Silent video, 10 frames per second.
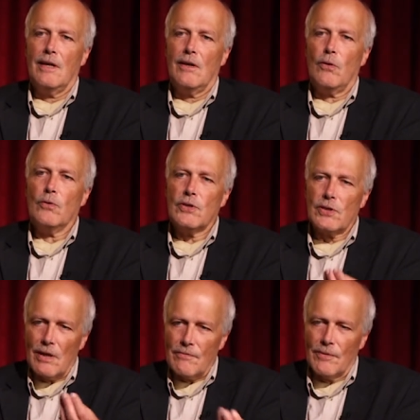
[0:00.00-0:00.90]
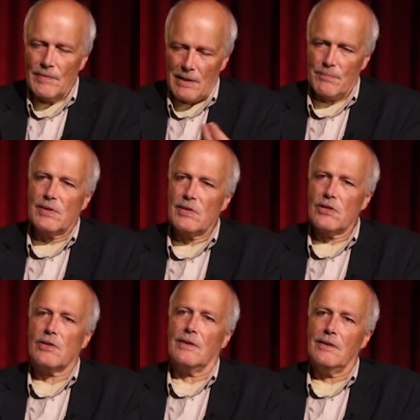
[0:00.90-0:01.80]
or you start from that
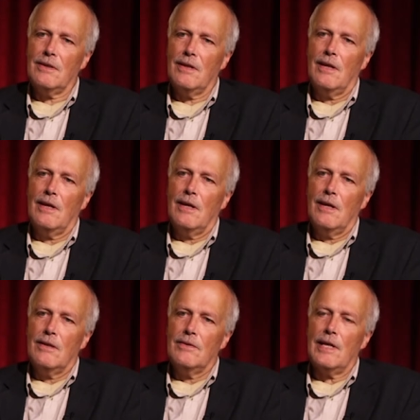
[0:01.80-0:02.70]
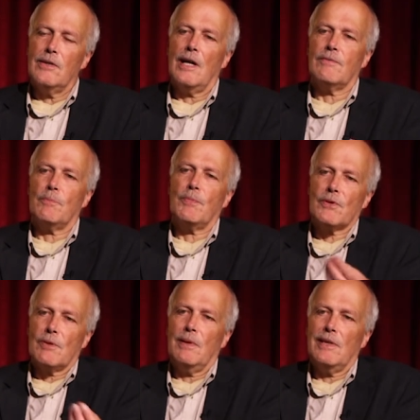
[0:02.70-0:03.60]
position, then you have the
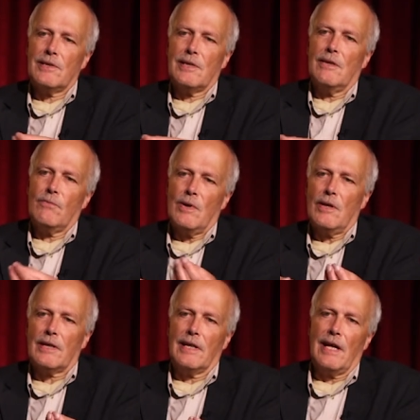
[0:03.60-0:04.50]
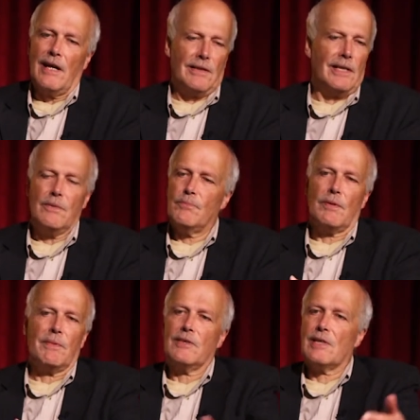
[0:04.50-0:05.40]
possibility of working out, and it'd
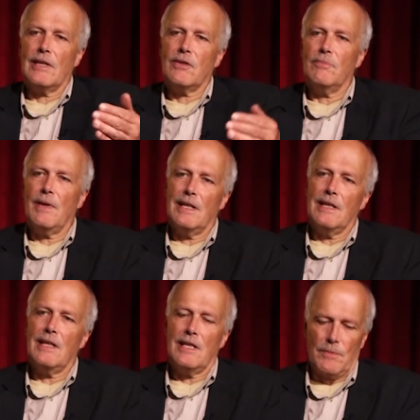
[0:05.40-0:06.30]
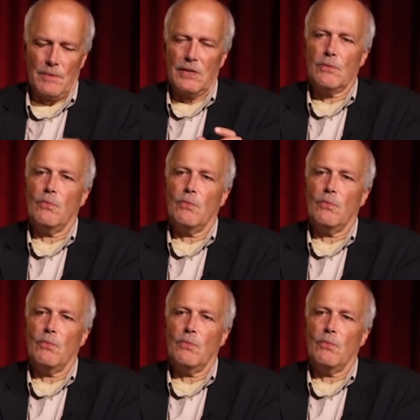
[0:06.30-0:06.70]
probably take you many years to